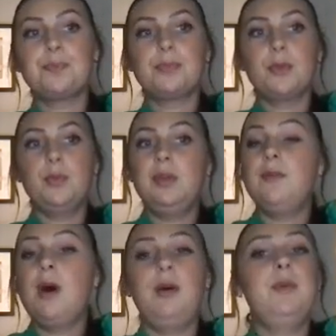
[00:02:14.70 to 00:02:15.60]
We
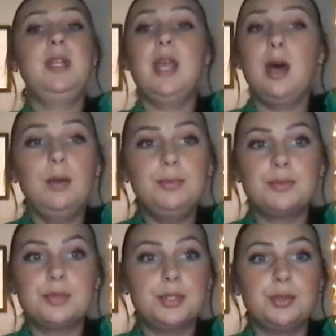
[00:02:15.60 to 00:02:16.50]
have already helped
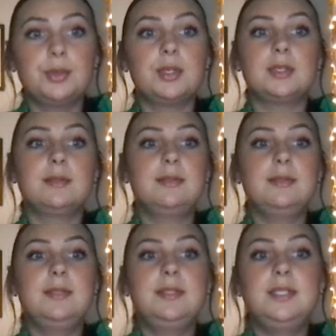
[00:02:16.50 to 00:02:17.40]
restore
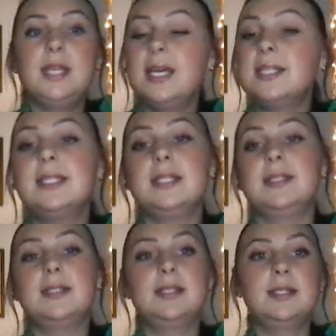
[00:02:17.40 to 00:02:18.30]

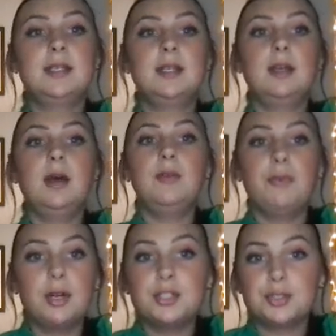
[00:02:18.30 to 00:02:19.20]
dozens
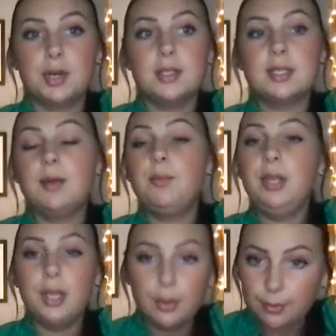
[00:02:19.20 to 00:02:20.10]
of restaurants, and
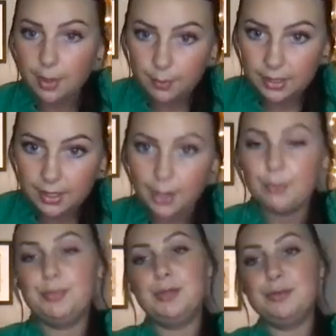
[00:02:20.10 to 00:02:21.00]
we know that we can
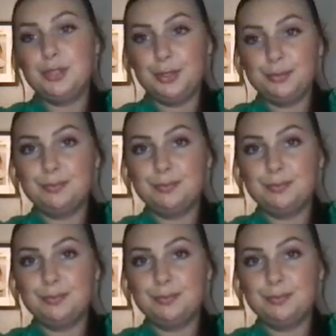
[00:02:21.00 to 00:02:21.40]
help you too.